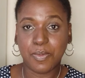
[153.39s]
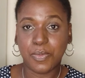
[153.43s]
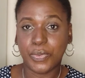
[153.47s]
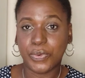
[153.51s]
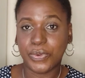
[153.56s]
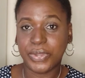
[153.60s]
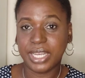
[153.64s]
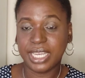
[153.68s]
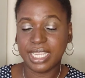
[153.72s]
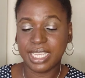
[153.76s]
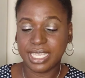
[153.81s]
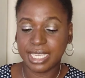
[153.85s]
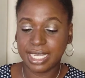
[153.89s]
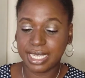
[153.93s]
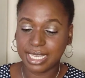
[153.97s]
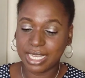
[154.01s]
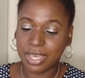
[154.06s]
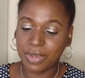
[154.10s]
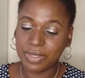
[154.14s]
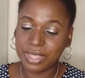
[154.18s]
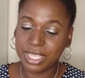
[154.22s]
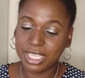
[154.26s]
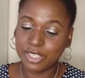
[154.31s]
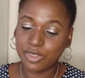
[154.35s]
Brilliant.
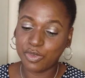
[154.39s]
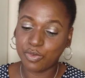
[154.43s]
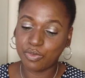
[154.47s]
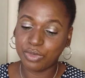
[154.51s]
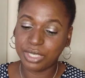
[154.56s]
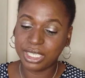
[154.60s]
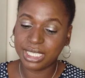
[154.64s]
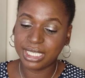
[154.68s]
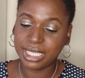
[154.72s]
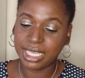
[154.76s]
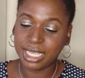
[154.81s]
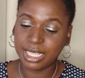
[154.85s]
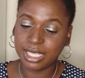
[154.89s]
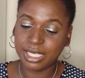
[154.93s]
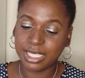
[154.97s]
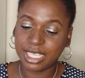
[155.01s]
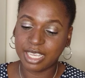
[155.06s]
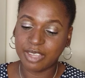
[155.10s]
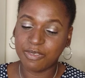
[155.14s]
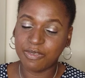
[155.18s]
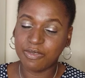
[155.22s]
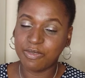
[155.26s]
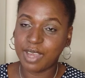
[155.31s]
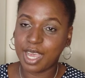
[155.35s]
Now, this retails
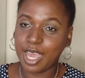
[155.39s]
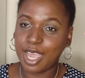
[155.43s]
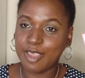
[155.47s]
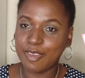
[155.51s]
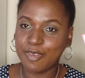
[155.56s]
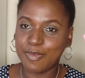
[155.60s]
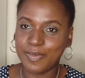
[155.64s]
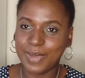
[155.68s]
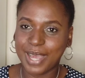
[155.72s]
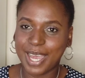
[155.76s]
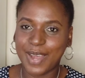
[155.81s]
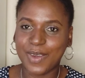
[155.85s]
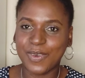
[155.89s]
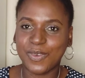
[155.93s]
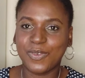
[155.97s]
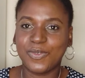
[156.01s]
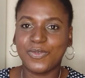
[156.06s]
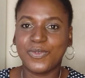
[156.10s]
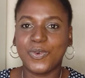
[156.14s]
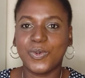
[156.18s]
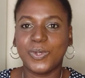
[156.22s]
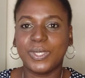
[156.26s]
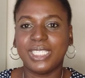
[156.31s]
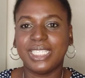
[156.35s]
at
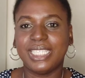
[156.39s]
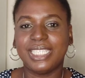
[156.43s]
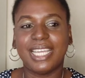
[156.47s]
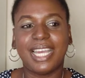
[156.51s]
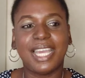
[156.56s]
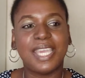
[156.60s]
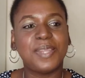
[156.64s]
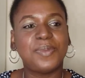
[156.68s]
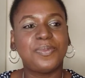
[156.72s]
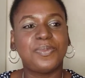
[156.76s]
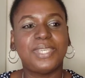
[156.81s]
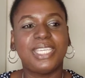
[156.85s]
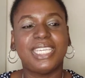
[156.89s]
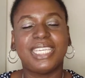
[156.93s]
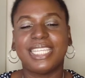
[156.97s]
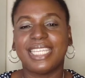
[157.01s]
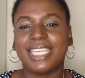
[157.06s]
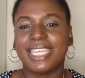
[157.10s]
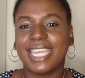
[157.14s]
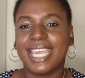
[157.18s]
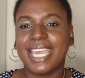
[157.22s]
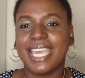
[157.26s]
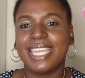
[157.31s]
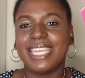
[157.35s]
£5.49, and
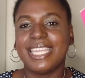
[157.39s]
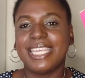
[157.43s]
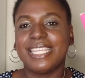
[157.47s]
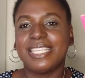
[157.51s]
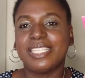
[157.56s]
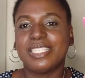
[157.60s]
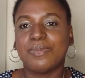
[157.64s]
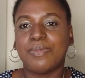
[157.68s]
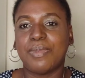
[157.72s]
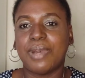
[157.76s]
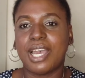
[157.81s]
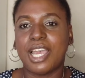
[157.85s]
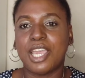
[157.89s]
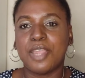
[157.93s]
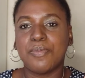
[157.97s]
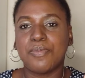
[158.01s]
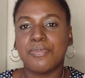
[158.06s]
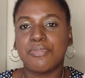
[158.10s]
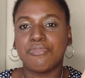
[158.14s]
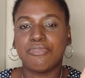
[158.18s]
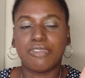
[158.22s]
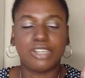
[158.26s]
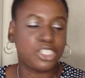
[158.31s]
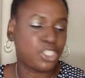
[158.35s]
again, it's by
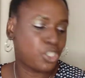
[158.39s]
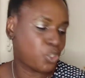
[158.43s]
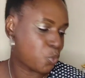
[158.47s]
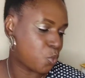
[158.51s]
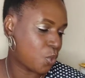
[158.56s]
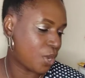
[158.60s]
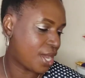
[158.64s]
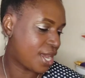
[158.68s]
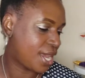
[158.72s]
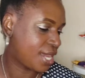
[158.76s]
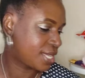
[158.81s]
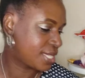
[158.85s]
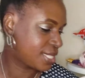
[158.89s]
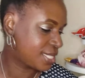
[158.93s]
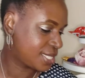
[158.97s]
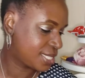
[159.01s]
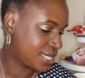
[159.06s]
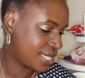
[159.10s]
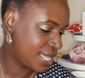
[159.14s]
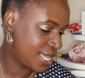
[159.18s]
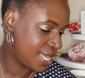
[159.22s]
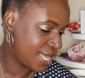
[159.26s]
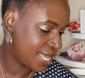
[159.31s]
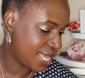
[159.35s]

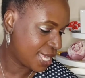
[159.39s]
Brushworks.